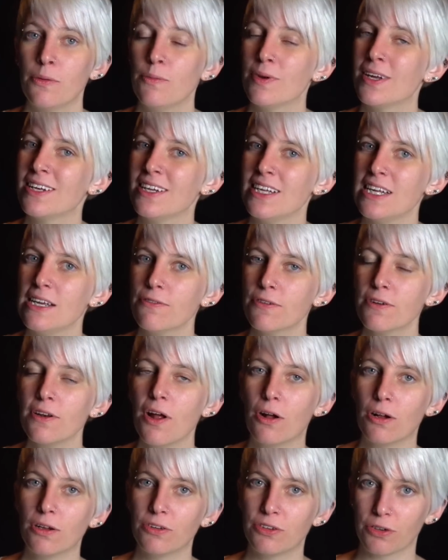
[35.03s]
We can
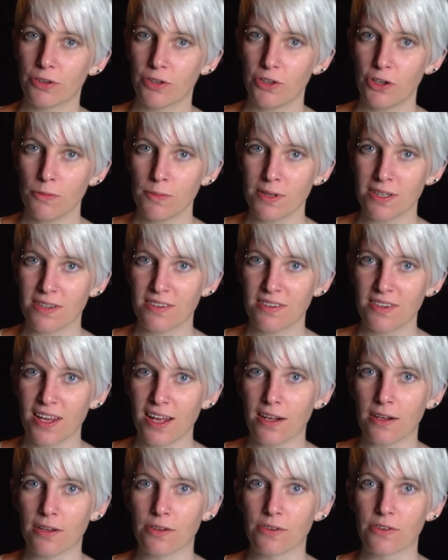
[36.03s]
even alter human
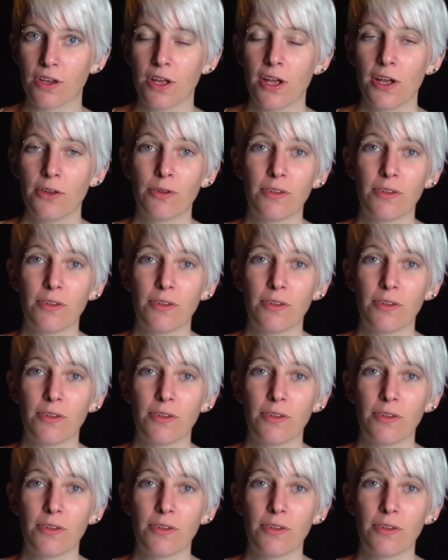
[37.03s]
cells